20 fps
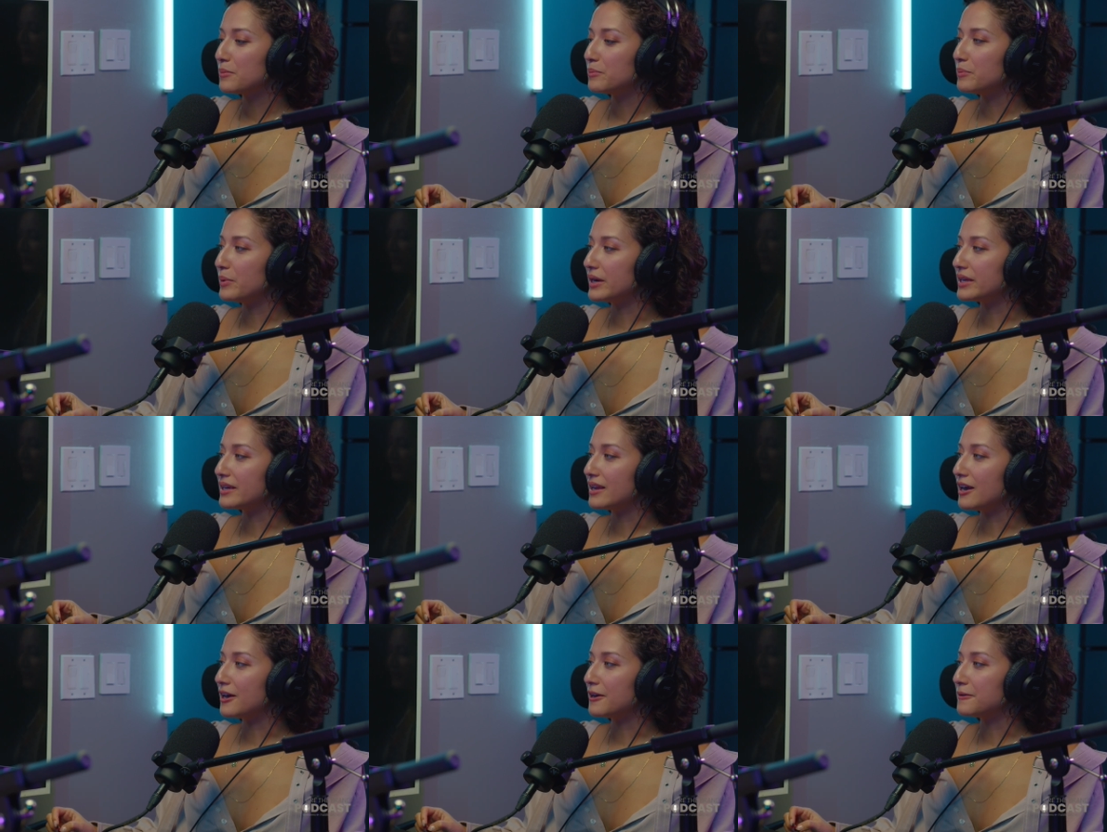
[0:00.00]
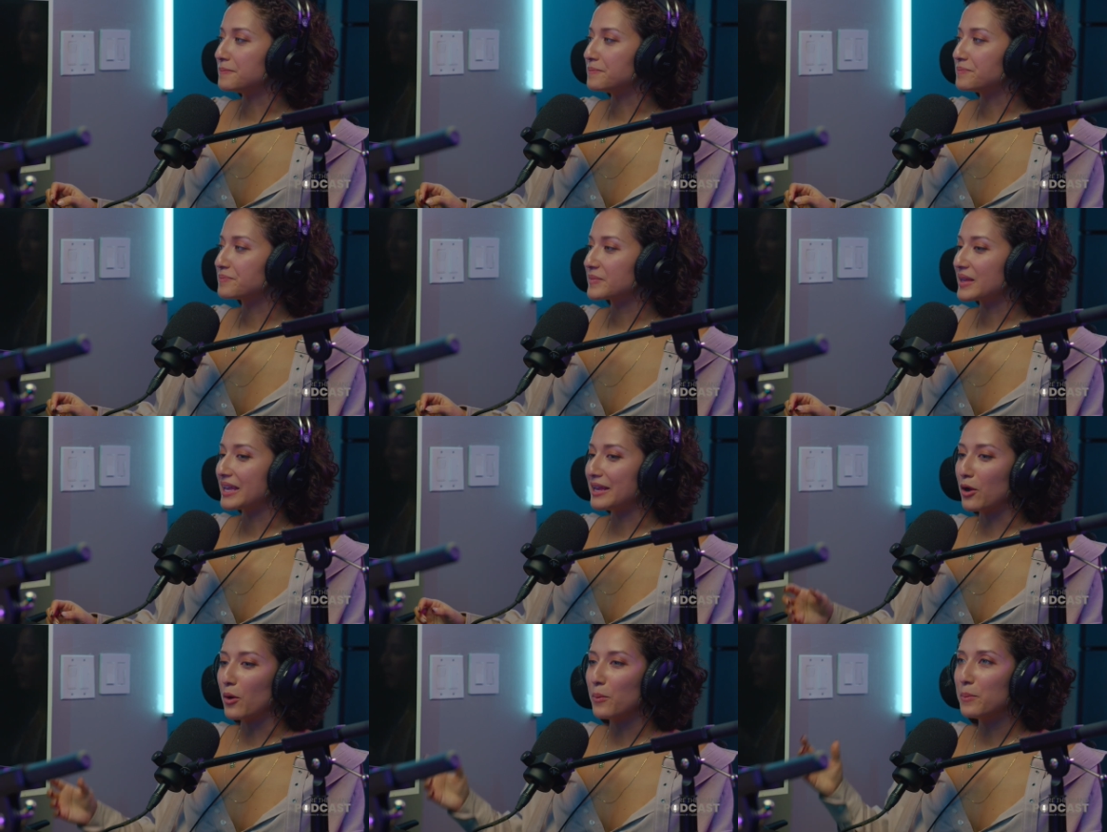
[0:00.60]
But
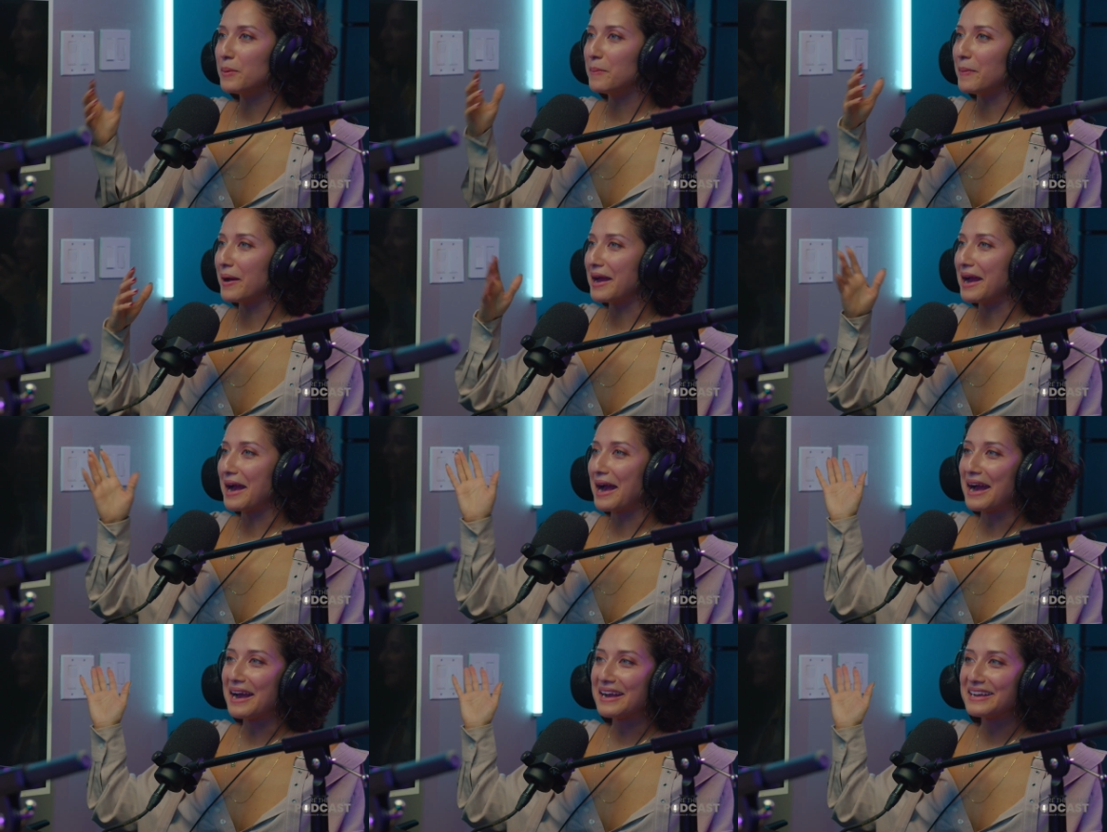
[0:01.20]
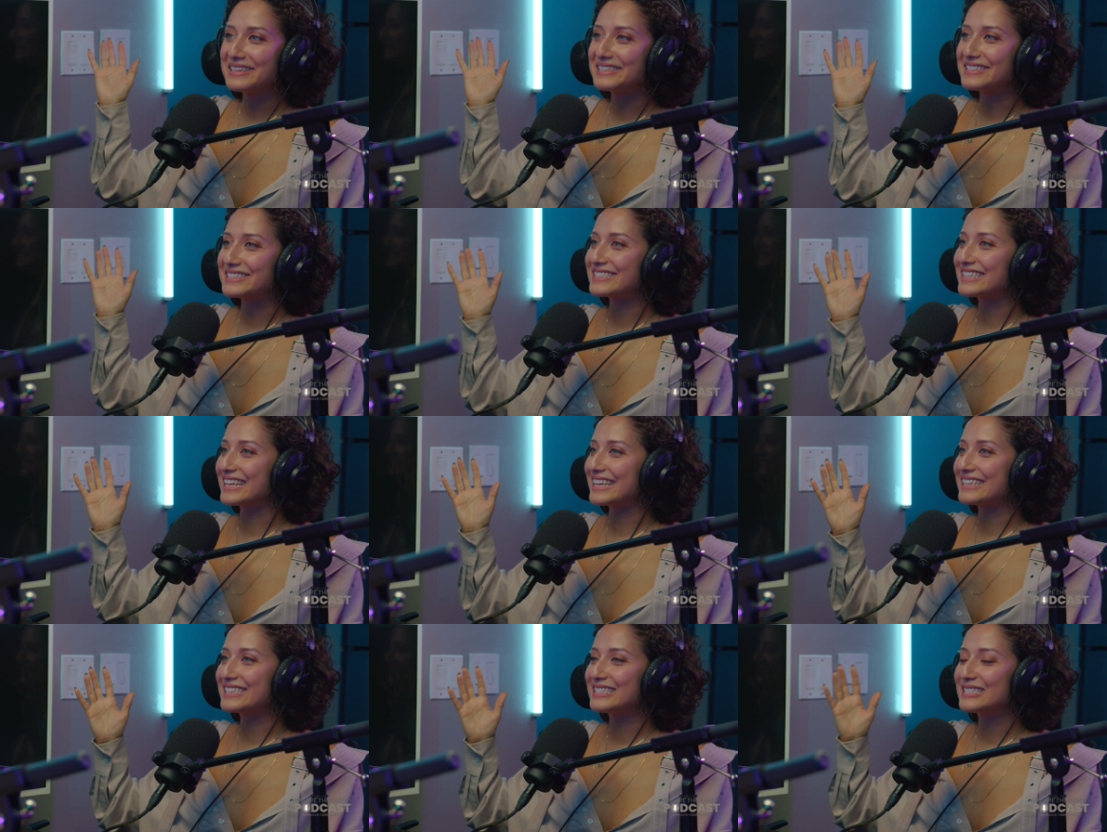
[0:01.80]
it opened my eyes,
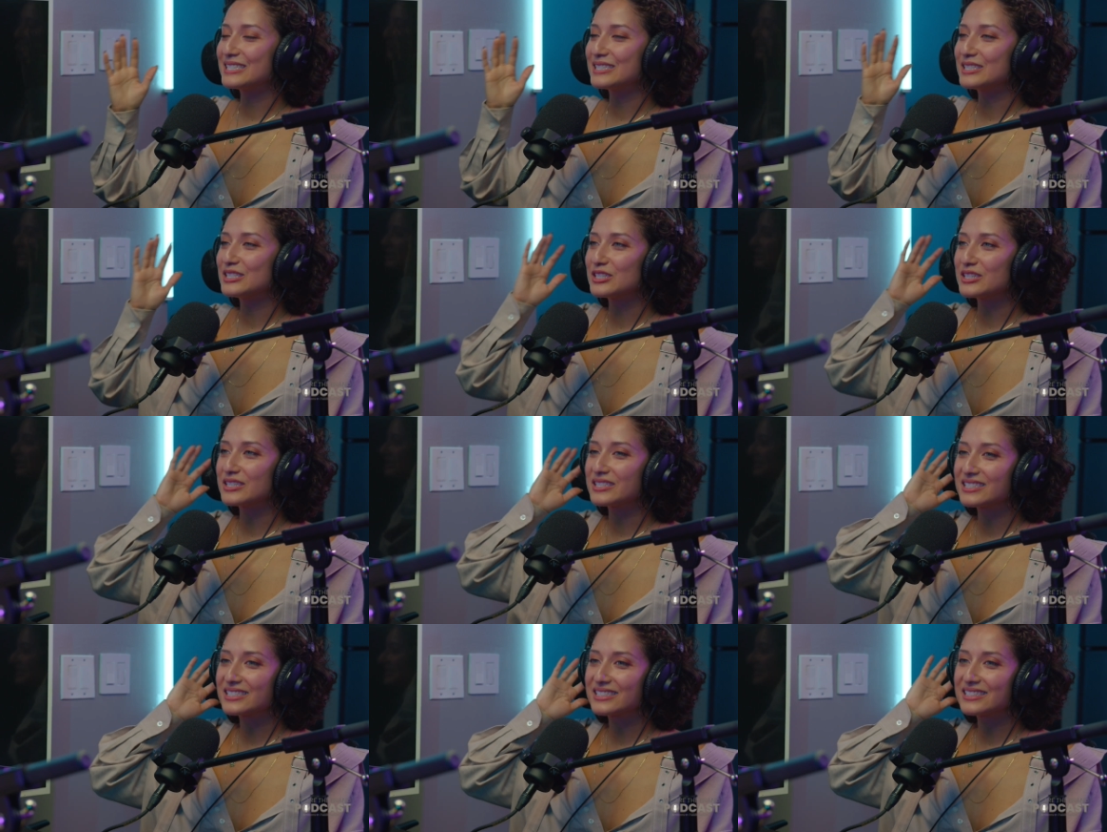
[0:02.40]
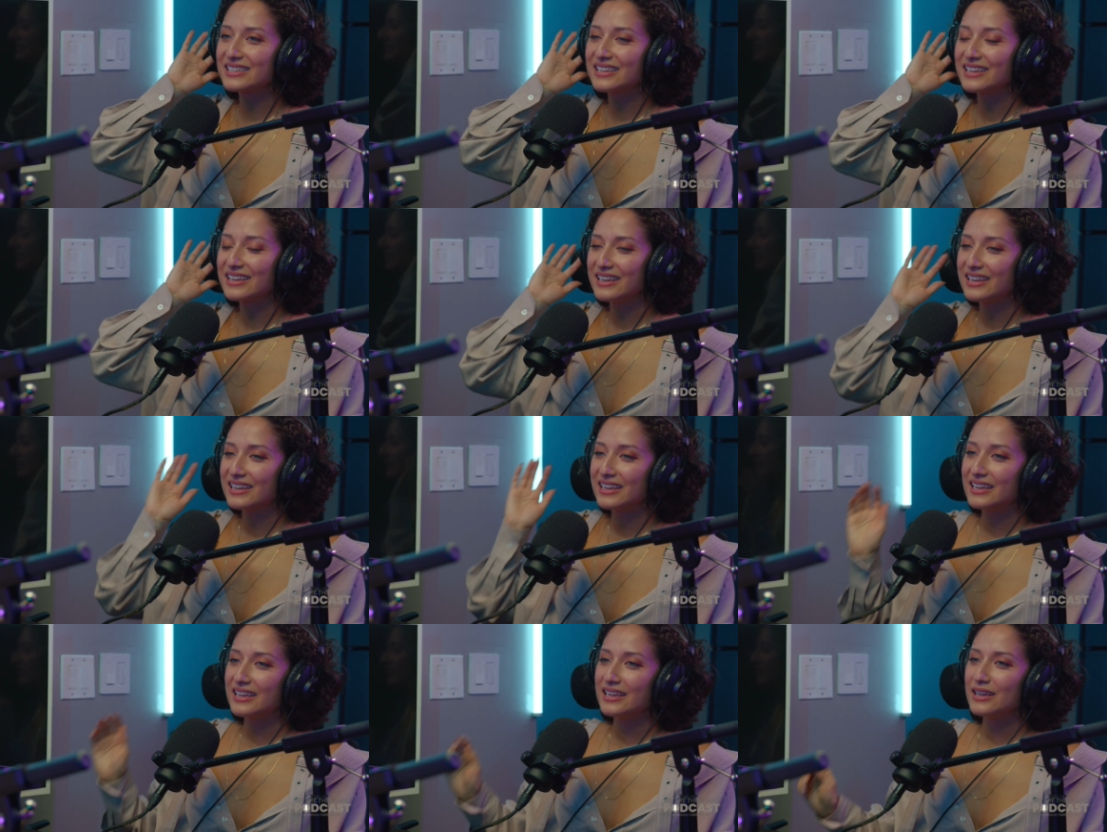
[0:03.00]
like, to just
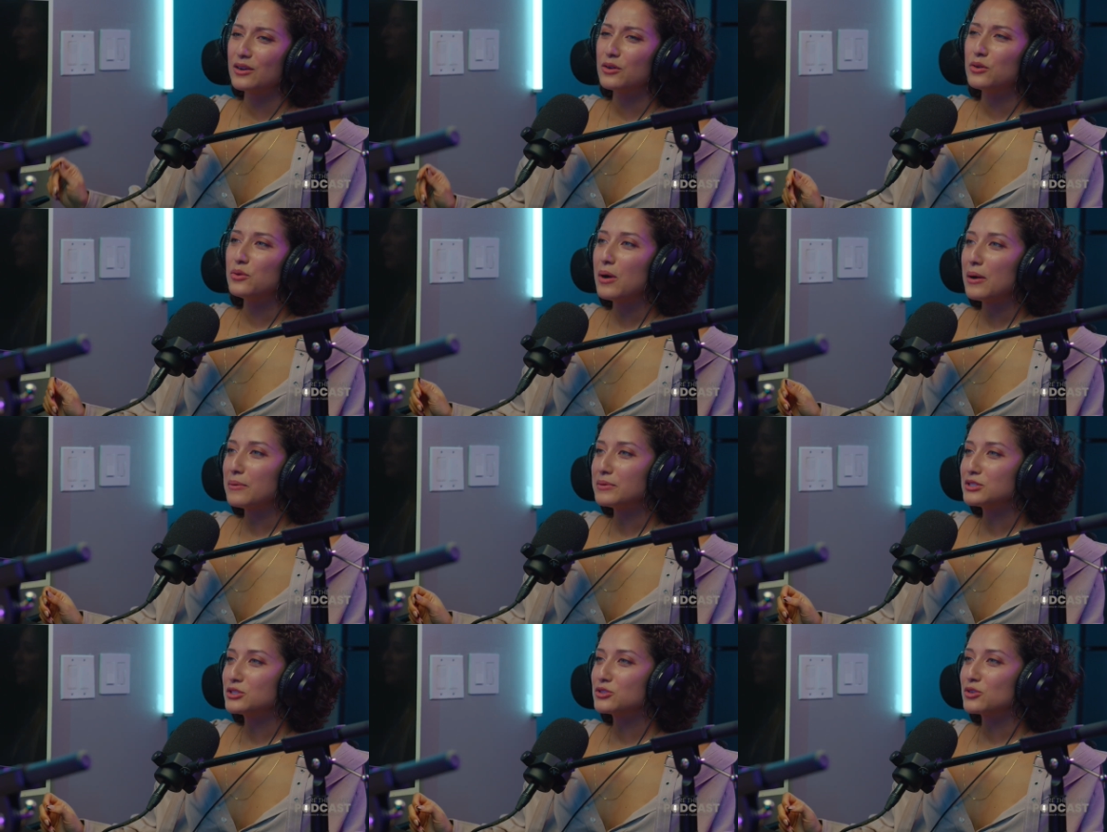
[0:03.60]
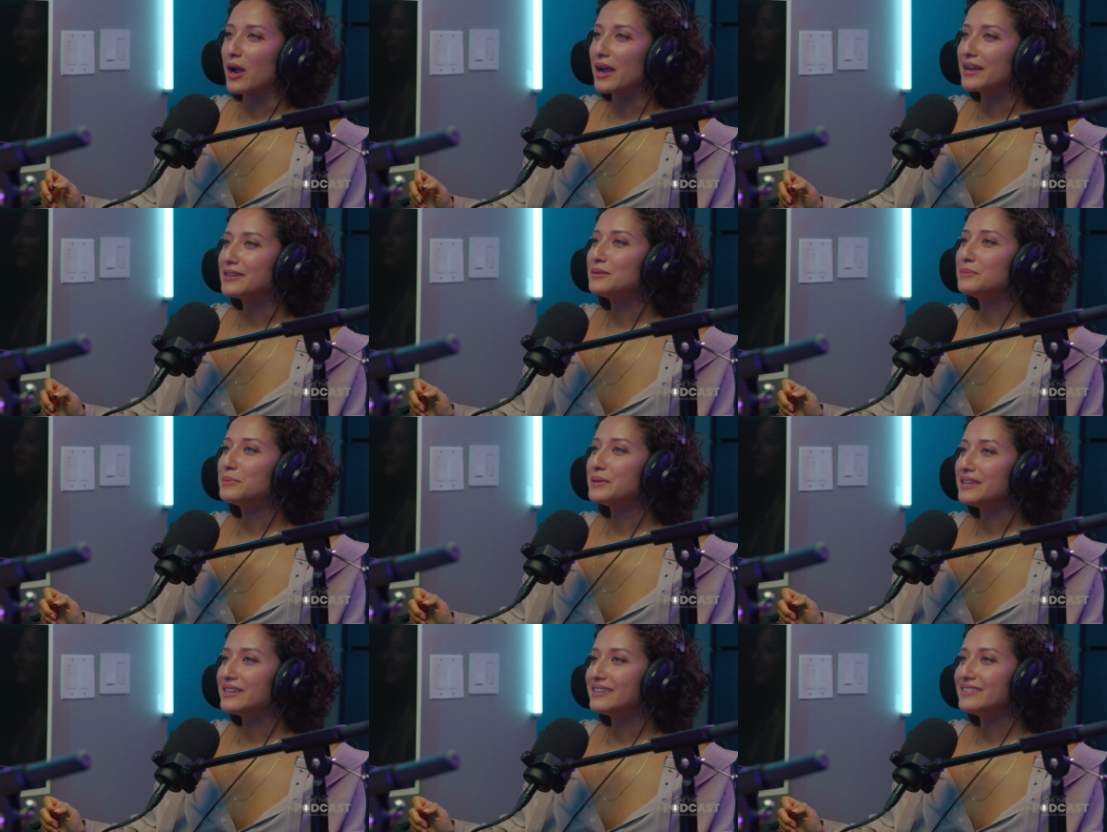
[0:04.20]
who I was trying to
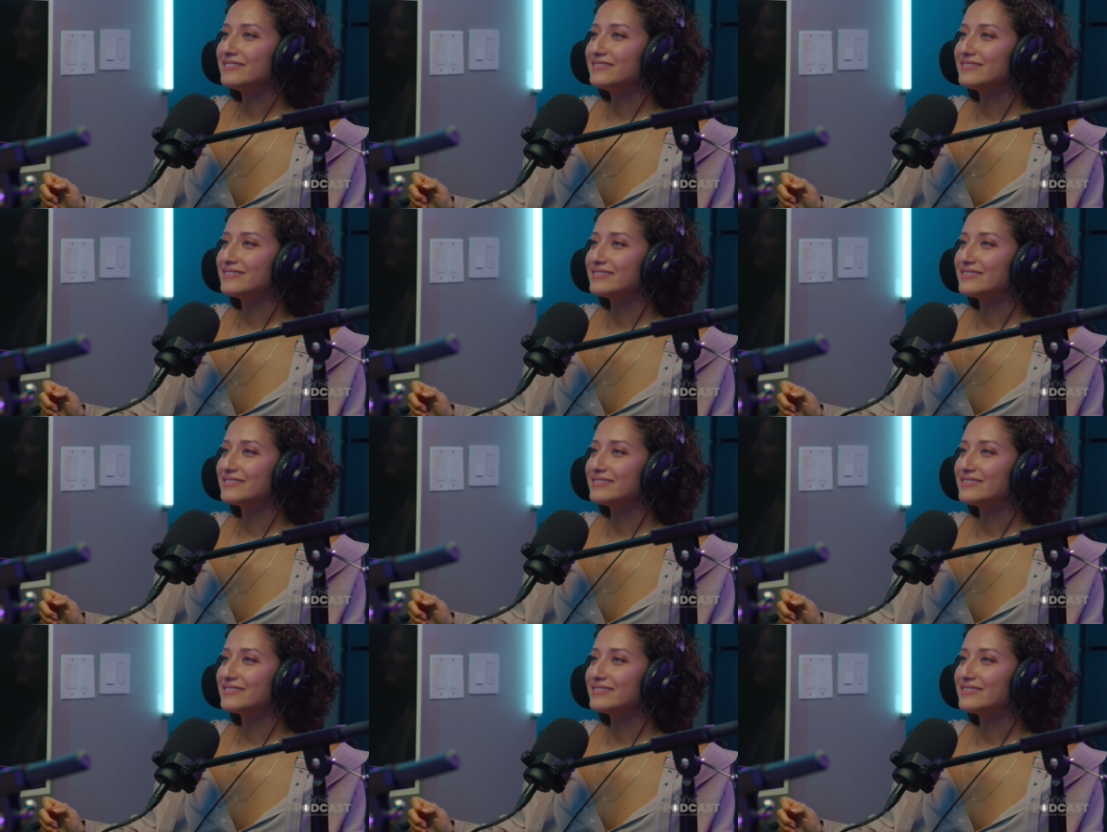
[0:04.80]
be.